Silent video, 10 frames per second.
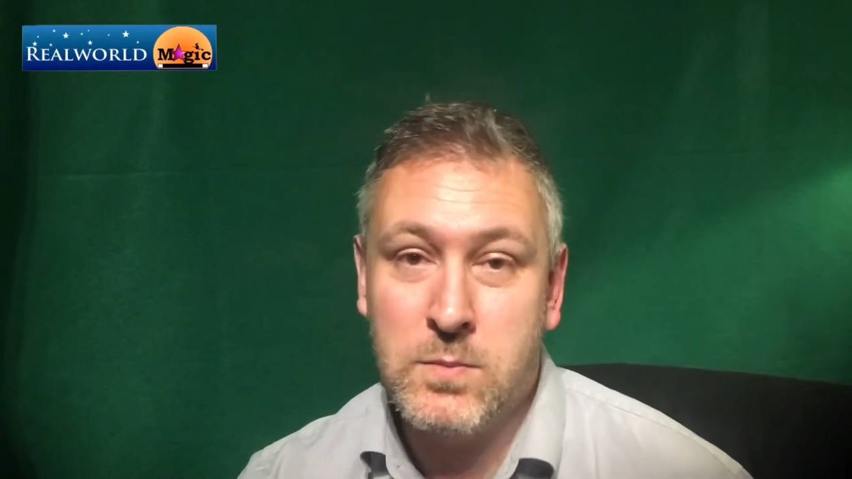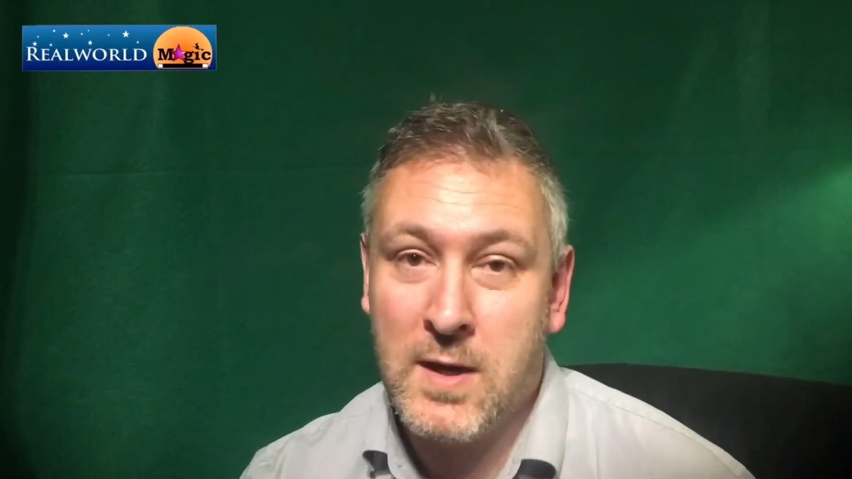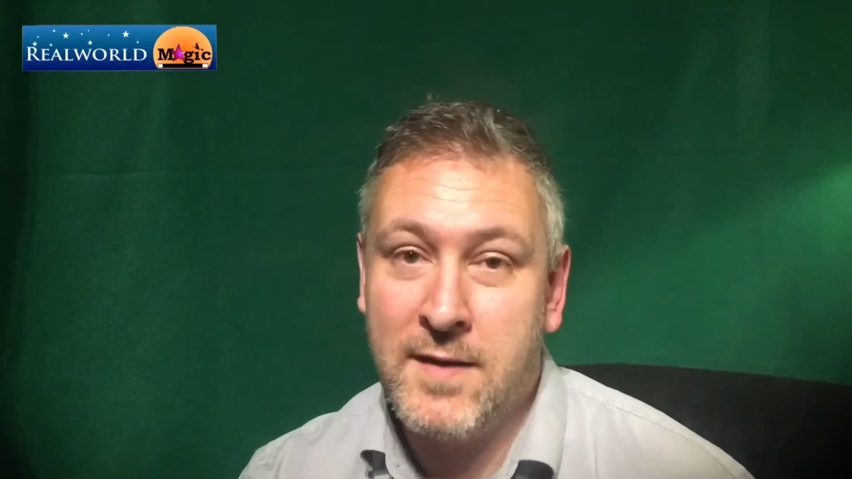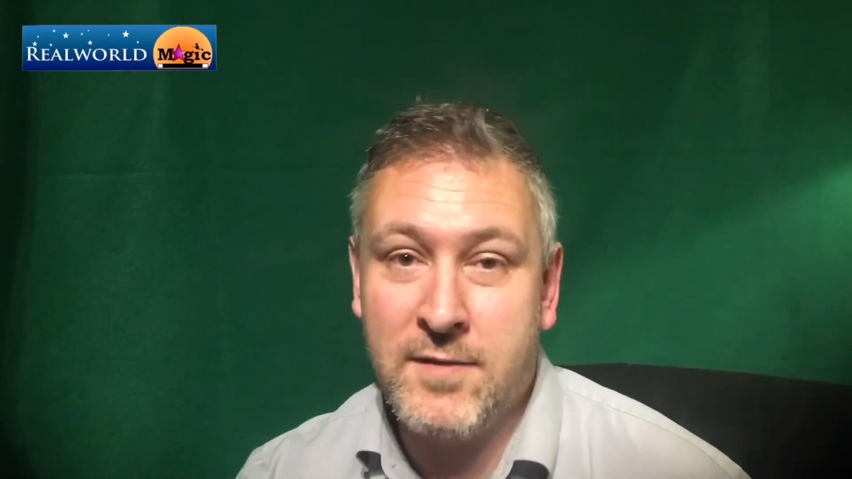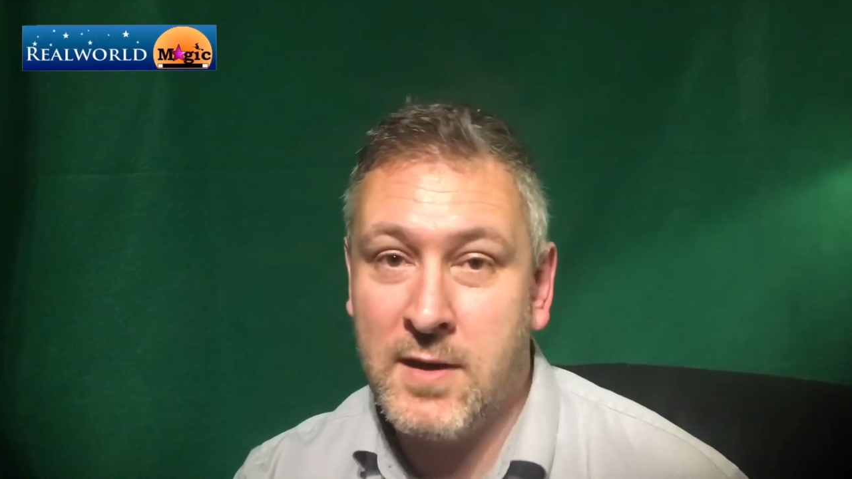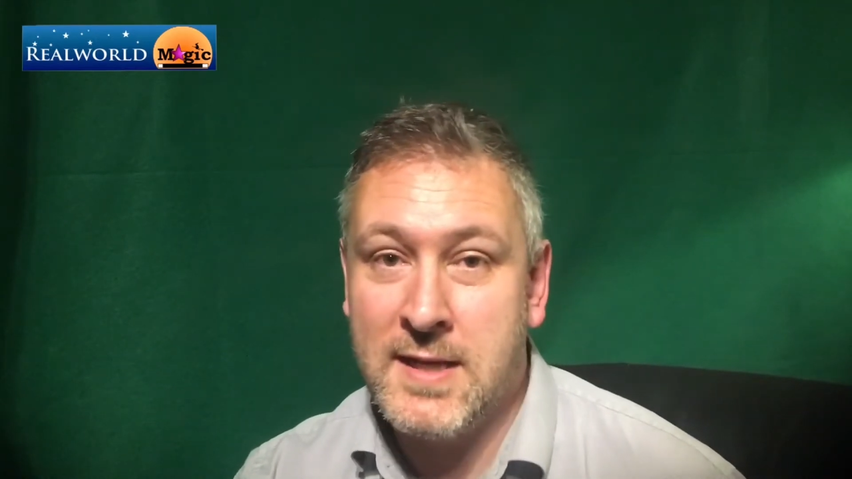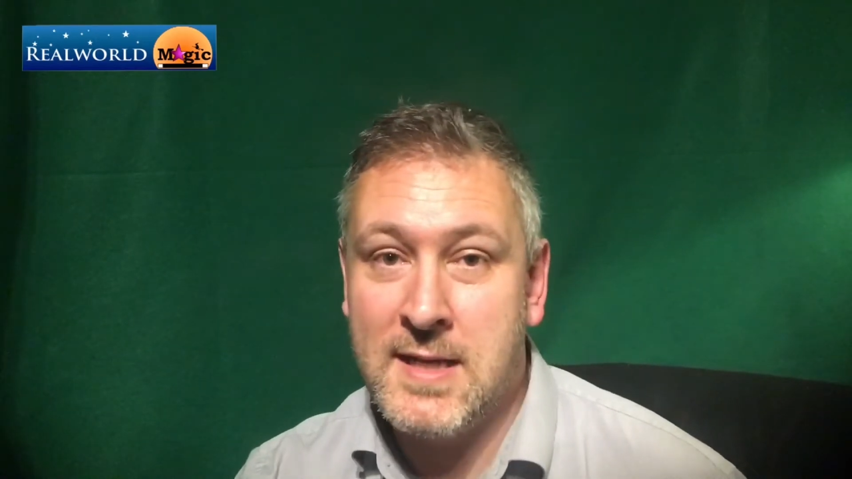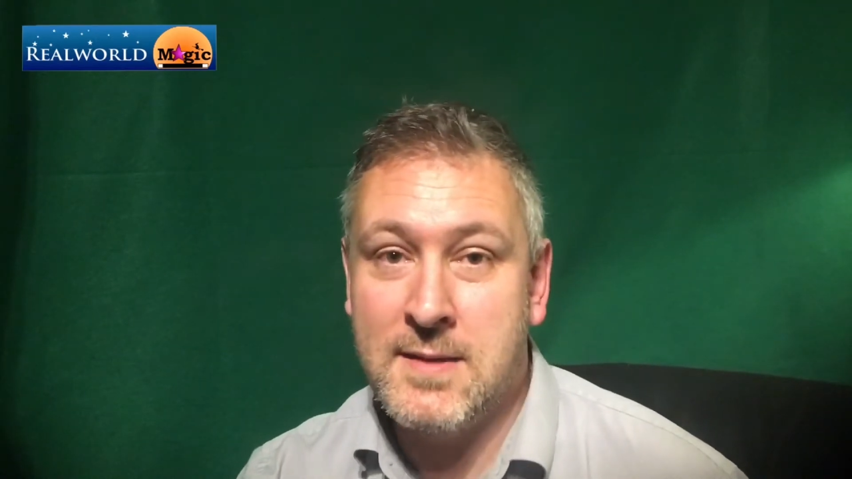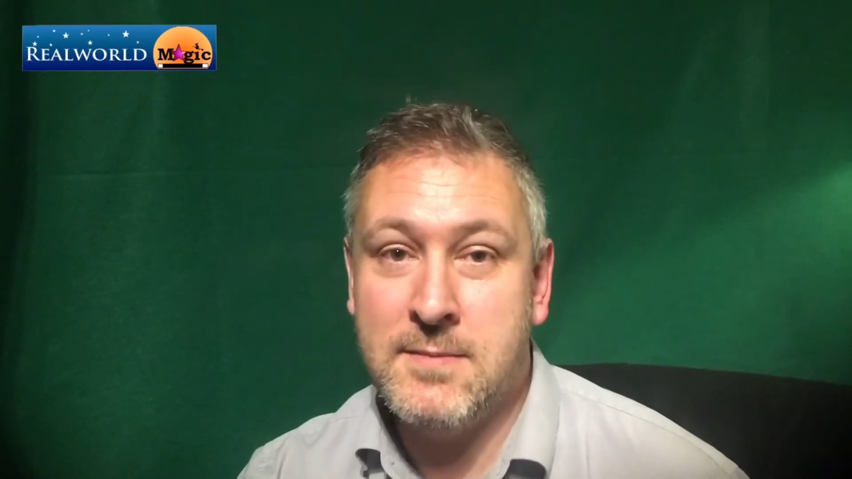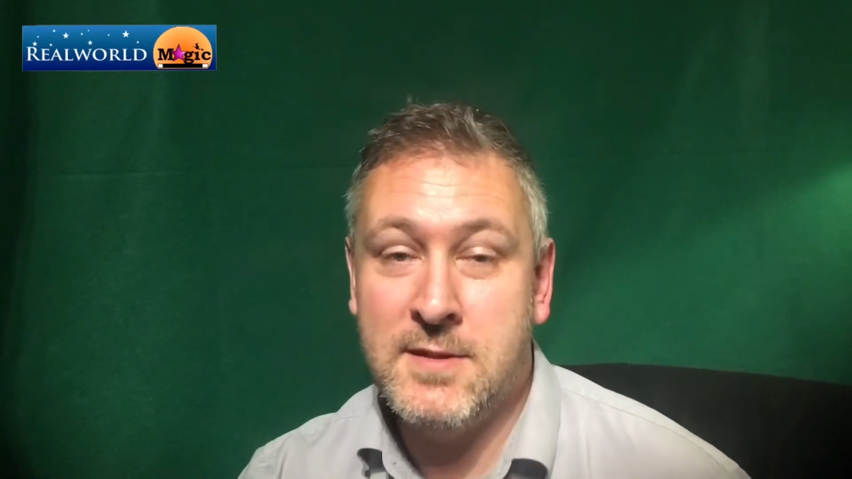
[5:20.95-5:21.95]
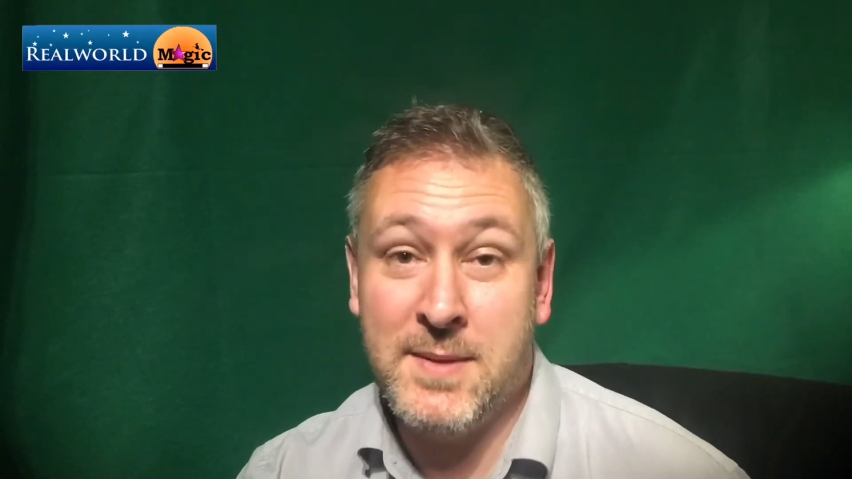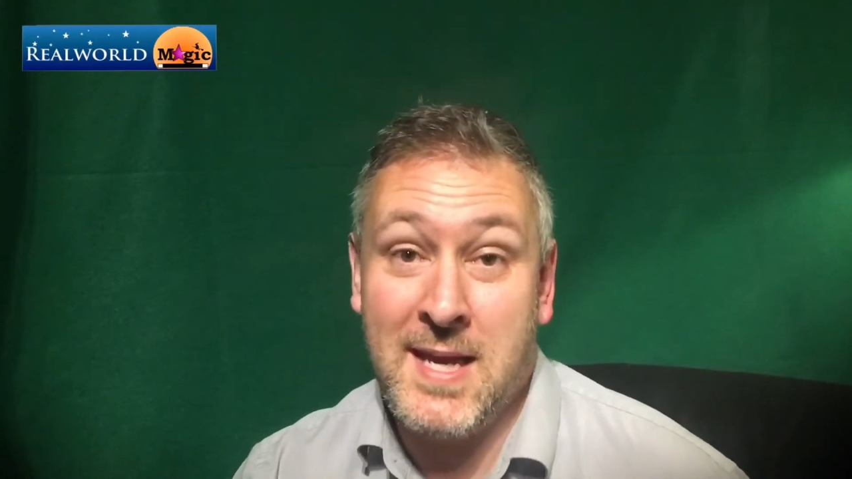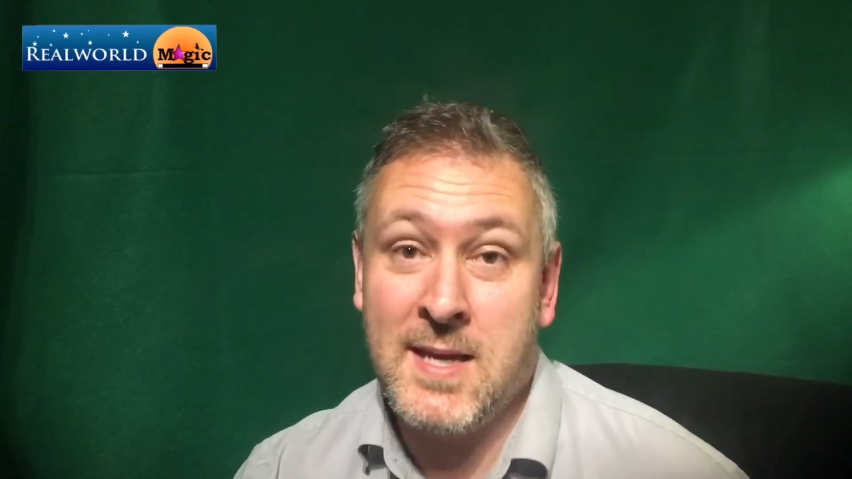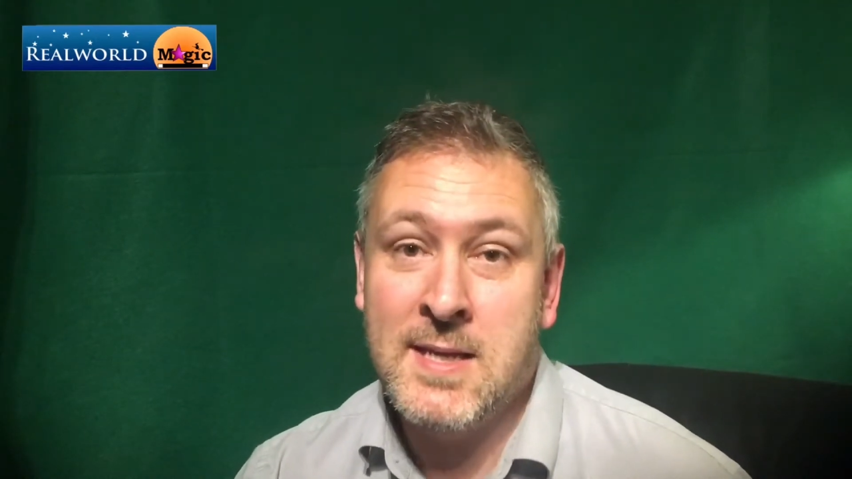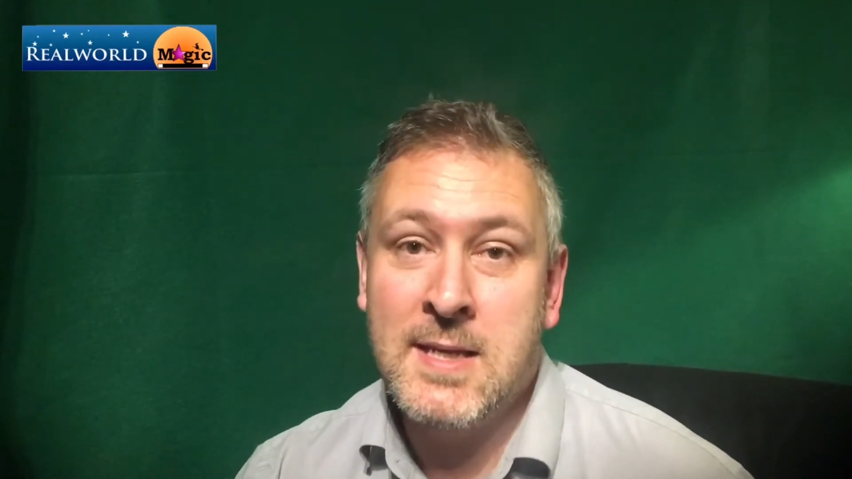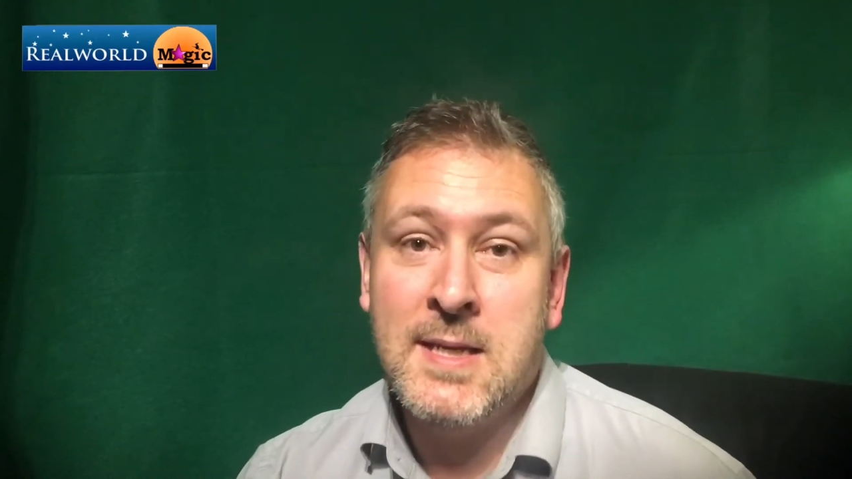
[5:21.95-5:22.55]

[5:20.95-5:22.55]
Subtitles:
wherever I need it to be.